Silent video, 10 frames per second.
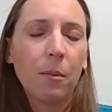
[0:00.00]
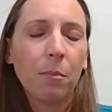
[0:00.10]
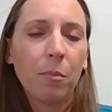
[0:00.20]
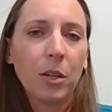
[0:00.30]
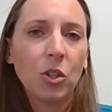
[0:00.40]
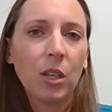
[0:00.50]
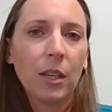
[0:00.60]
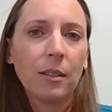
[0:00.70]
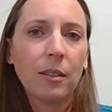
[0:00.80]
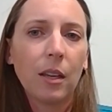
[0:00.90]
but
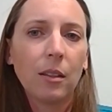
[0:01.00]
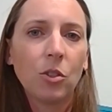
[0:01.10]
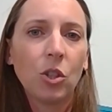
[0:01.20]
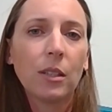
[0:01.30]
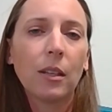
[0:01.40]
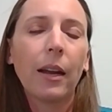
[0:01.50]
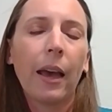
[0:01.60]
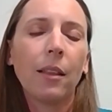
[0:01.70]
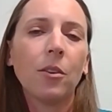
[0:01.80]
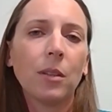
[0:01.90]
she's not
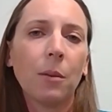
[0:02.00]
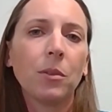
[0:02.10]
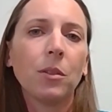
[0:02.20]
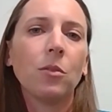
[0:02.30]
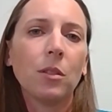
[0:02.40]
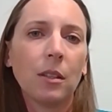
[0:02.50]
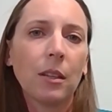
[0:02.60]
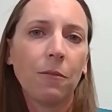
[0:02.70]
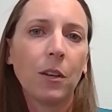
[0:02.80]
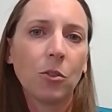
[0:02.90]
had those episodes since
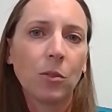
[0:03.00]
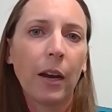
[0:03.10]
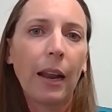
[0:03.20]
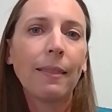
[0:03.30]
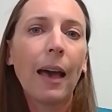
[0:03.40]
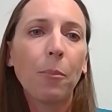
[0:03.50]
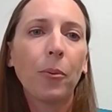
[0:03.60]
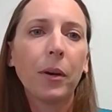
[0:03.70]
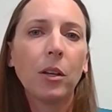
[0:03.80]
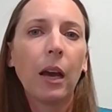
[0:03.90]
I fixed her diet. At that
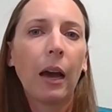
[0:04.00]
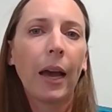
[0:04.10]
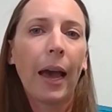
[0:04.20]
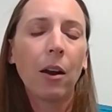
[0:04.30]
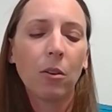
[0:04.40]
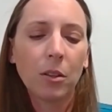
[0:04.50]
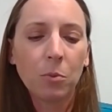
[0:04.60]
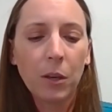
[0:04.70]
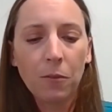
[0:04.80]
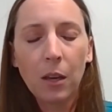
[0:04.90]
point, I had her on
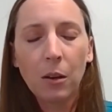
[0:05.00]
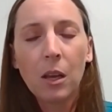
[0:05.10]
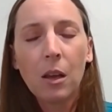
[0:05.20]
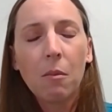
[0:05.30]
sweet feed.